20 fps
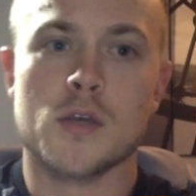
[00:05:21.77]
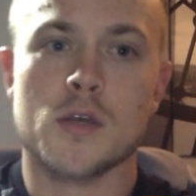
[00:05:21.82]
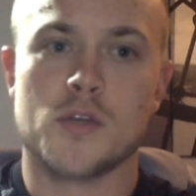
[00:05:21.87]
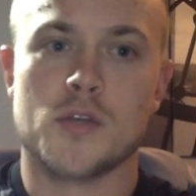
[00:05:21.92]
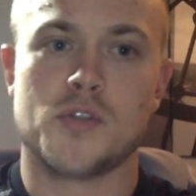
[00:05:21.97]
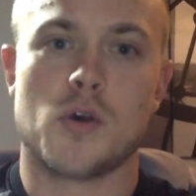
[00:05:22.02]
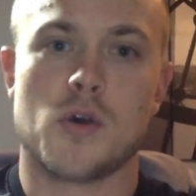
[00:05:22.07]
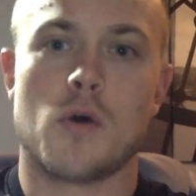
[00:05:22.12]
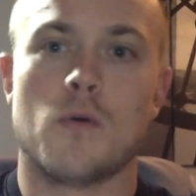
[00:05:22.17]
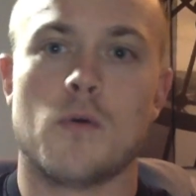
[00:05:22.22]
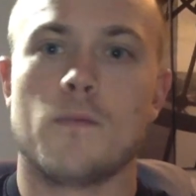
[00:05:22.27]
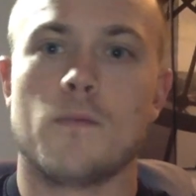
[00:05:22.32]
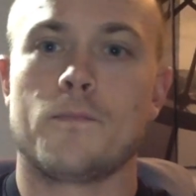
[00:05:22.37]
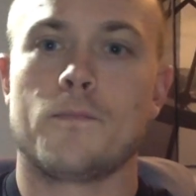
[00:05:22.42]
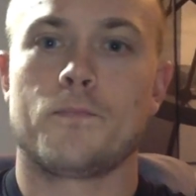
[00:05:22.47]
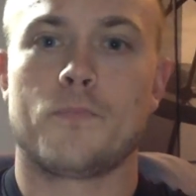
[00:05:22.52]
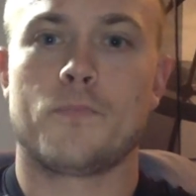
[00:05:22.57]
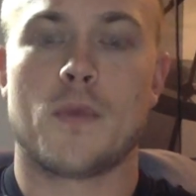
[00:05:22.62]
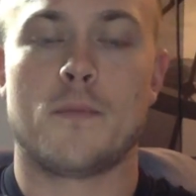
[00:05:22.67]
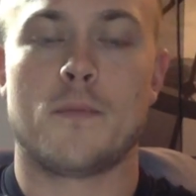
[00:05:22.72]
So
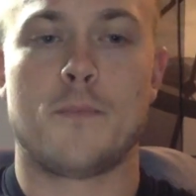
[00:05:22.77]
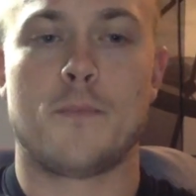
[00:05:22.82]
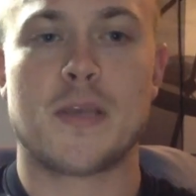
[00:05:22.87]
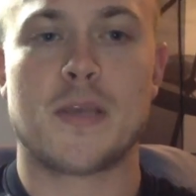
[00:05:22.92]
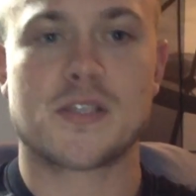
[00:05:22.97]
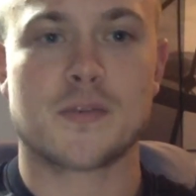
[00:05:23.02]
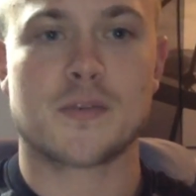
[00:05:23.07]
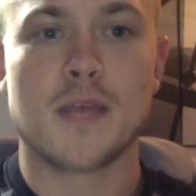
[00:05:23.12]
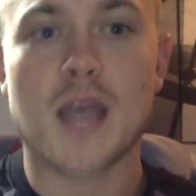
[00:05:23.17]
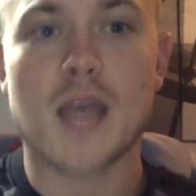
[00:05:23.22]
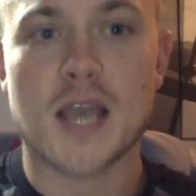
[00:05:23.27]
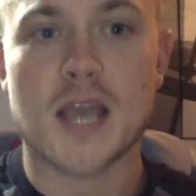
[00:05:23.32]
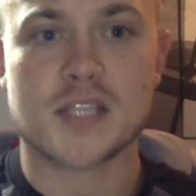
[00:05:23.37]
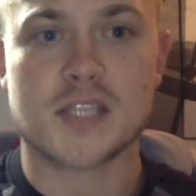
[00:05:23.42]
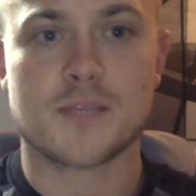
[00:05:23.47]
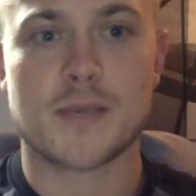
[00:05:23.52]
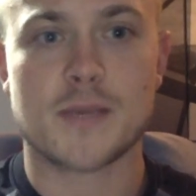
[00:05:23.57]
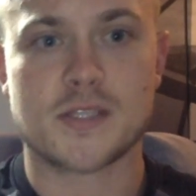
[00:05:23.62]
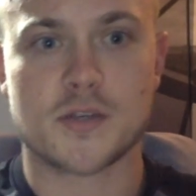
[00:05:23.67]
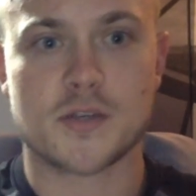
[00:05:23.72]
basically,
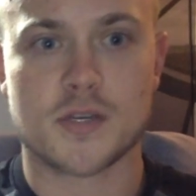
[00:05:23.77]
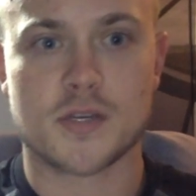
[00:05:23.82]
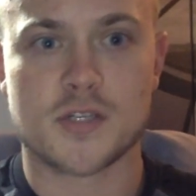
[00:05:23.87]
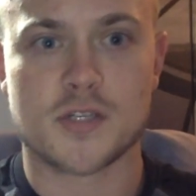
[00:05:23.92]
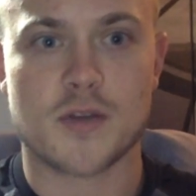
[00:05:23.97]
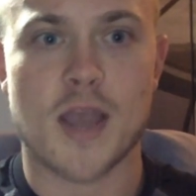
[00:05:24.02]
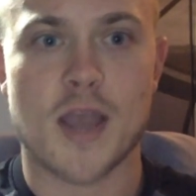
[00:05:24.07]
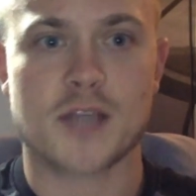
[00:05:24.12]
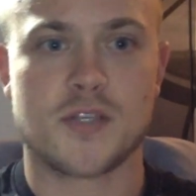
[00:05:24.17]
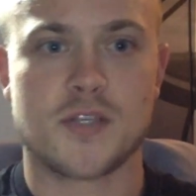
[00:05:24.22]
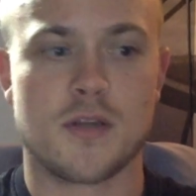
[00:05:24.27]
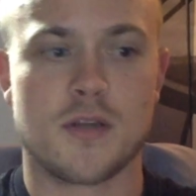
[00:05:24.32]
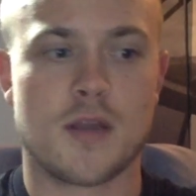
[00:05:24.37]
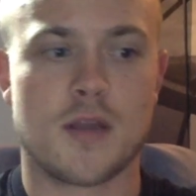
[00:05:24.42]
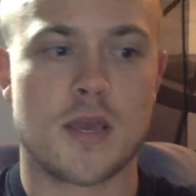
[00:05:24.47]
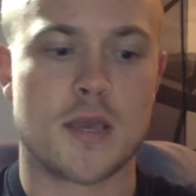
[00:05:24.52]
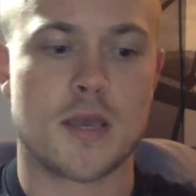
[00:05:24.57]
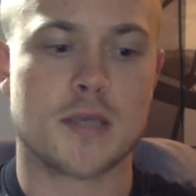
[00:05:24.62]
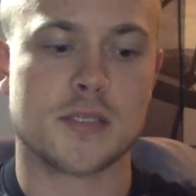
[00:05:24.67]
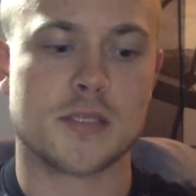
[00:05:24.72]
isometric contraction
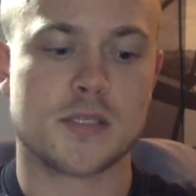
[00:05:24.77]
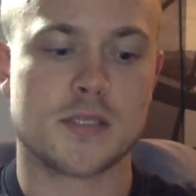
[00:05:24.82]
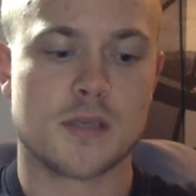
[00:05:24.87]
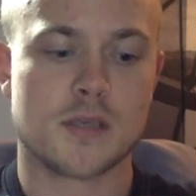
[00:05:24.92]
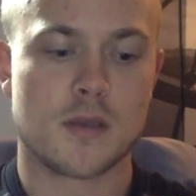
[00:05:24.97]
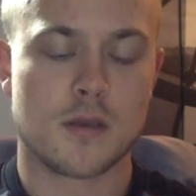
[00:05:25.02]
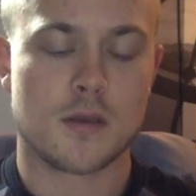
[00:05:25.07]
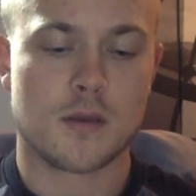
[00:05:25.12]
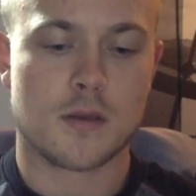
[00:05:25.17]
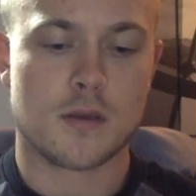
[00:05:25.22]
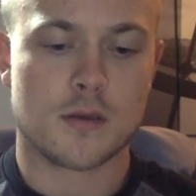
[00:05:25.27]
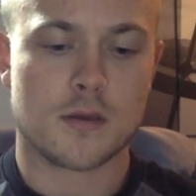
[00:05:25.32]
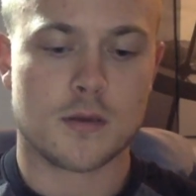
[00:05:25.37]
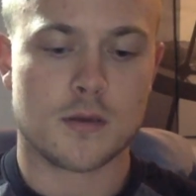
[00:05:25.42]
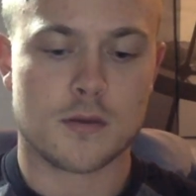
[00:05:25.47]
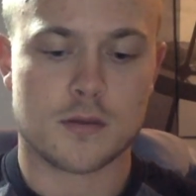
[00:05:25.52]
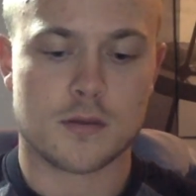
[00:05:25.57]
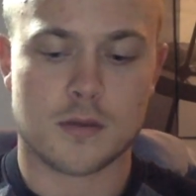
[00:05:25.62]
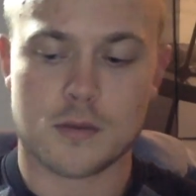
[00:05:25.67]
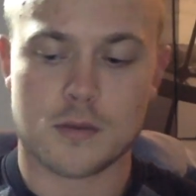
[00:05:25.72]
is
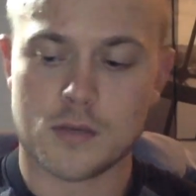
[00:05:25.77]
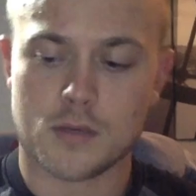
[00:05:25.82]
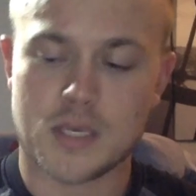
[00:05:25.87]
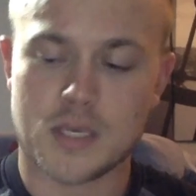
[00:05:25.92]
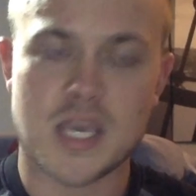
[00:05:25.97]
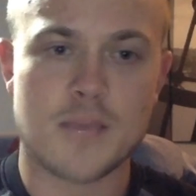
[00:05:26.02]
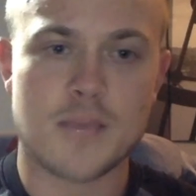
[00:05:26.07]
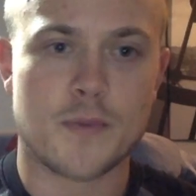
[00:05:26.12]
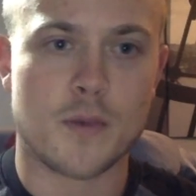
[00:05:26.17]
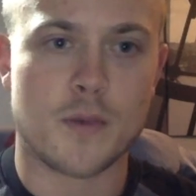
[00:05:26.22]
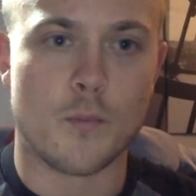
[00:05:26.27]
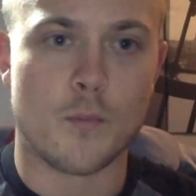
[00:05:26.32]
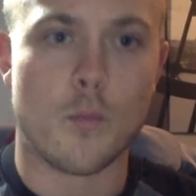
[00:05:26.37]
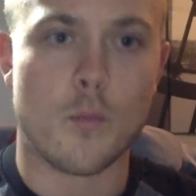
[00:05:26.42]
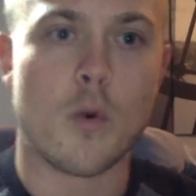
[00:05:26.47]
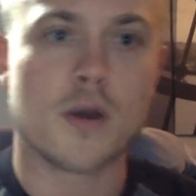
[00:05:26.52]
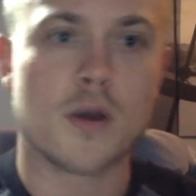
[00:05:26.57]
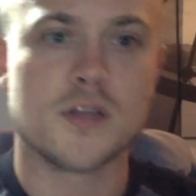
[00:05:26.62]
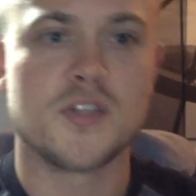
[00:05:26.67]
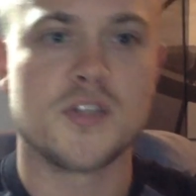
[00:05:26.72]
keeping
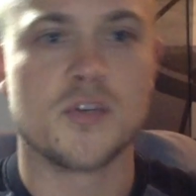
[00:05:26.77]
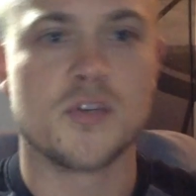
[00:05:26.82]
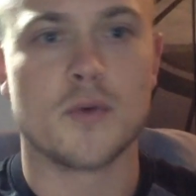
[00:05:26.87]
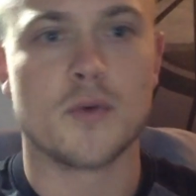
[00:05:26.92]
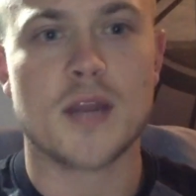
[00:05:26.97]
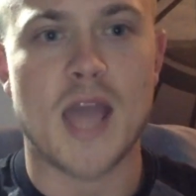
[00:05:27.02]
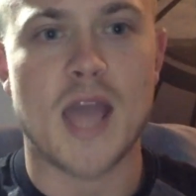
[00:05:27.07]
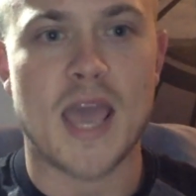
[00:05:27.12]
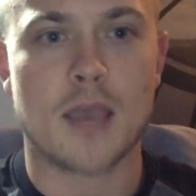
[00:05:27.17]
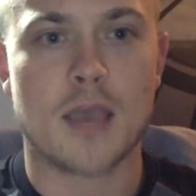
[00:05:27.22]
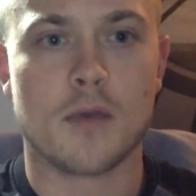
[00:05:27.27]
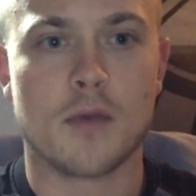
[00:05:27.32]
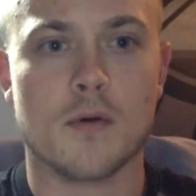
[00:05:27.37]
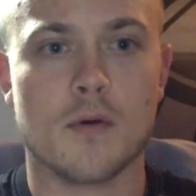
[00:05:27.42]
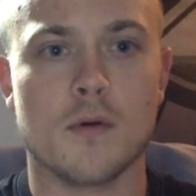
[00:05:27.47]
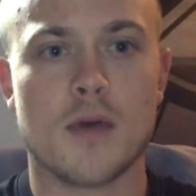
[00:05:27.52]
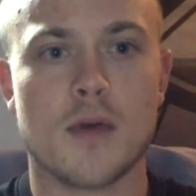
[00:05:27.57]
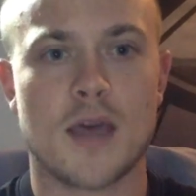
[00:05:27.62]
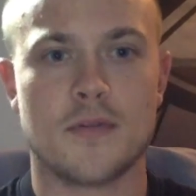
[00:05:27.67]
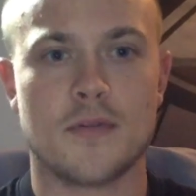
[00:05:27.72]
one joint
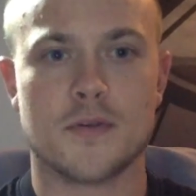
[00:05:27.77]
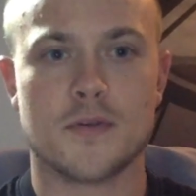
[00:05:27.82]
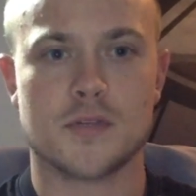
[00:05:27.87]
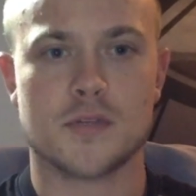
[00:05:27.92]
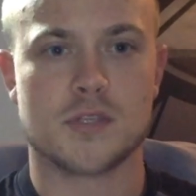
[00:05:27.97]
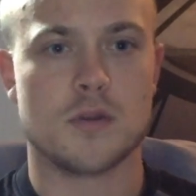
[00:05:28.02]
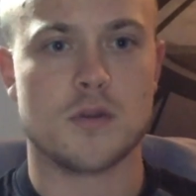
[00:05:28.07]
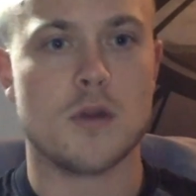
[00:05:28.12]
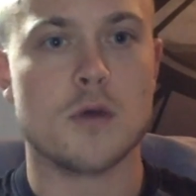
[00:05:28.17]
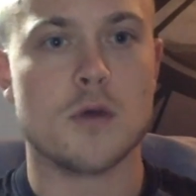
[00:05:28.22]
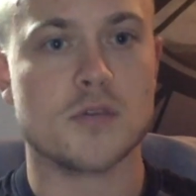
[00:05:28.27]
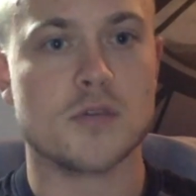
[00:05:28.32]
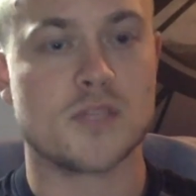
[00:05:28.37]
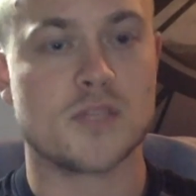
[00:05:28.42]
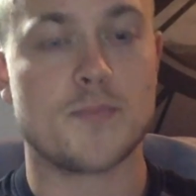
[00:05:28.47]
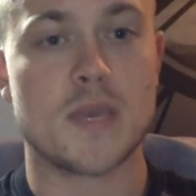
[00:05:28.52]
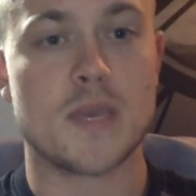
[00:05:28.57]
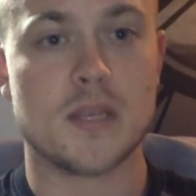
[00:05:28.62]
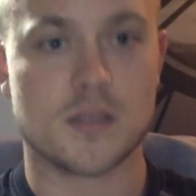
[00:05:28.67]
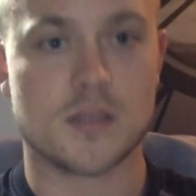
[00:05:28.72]
angle and there's no
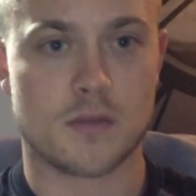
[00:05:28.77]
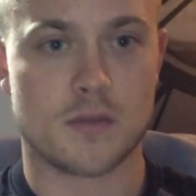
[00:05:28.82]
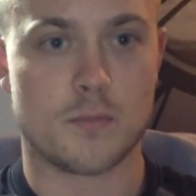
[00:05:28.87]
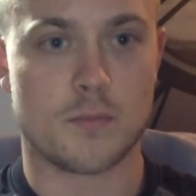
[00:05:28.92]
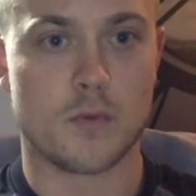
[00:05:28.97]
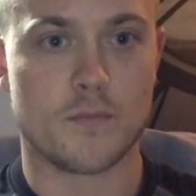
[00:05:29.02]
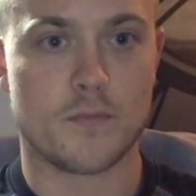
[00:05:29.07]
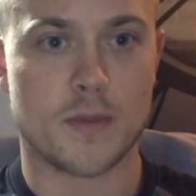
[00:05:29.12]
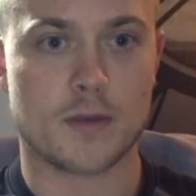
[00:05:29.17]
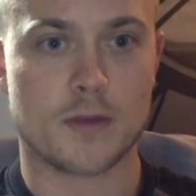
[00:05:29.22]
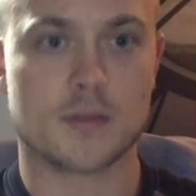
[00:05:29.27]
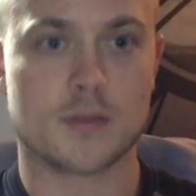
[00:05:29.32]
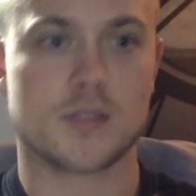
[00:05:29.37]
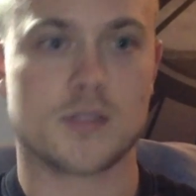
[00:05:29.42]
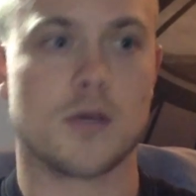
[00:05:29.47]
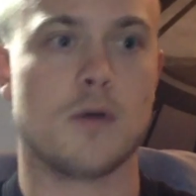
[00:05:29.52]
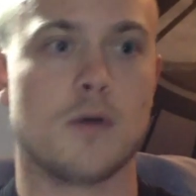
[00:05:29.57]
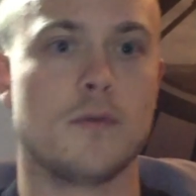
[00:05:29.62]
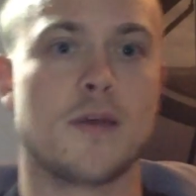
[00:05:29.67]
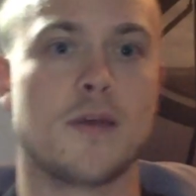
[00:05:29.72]
speed to the movement.
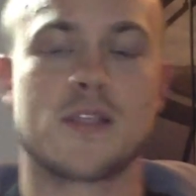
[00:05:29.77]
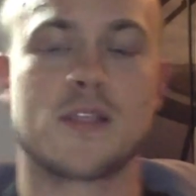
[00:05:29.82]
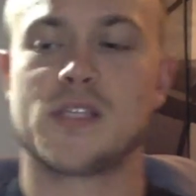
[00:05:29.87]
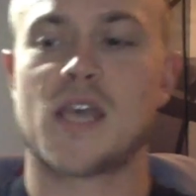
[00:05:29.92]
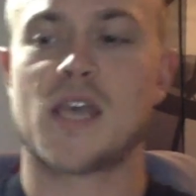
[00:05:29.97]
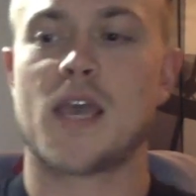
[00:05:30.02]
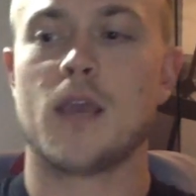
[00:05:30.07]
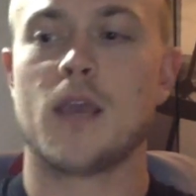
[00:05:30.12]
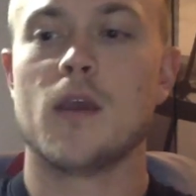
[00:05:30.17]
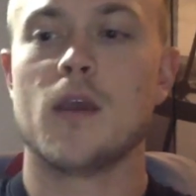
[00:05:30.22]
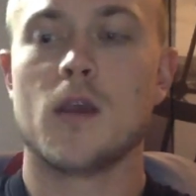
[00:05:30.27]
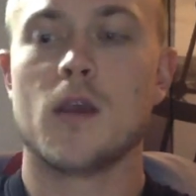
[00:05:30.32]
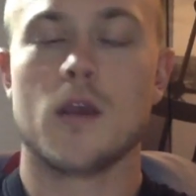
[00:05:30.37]
So let's say